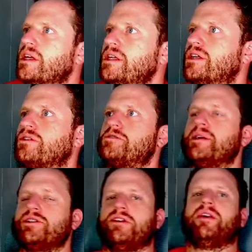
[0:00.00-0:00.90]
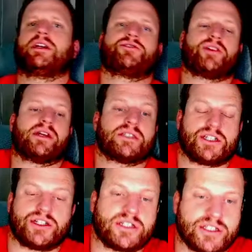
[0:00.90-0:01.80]
know, especially if I can
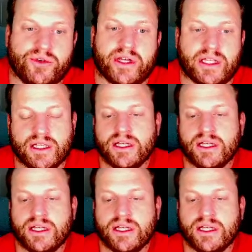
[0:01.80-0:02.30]
transition to doing